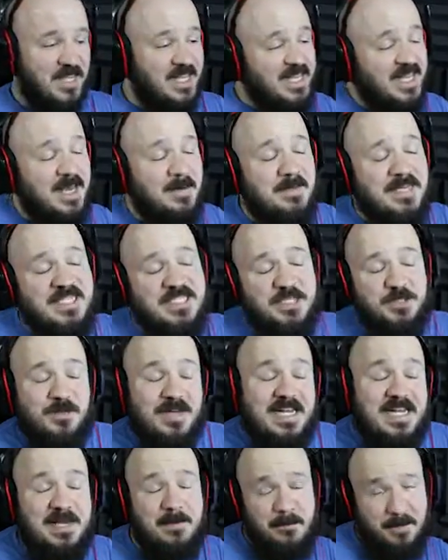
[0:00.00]
Come in,
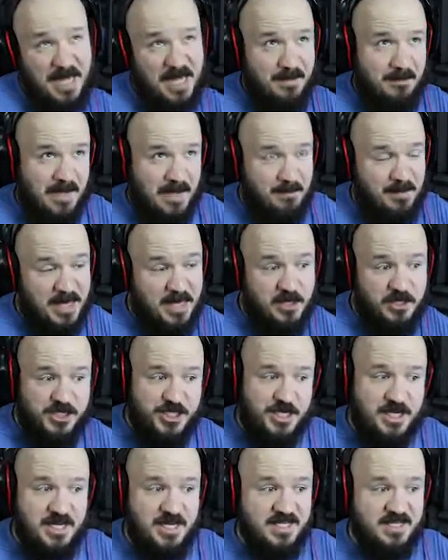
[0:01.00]
sweetie, buy my
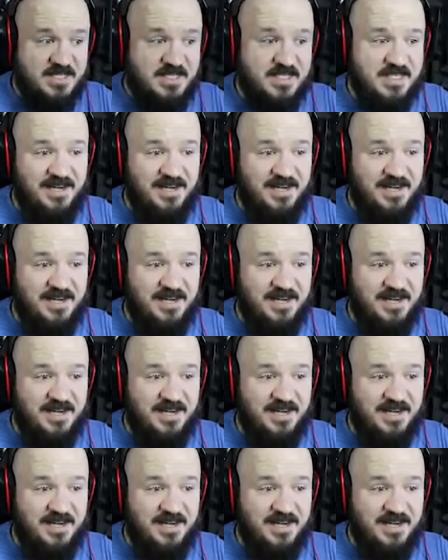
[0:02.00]
potions.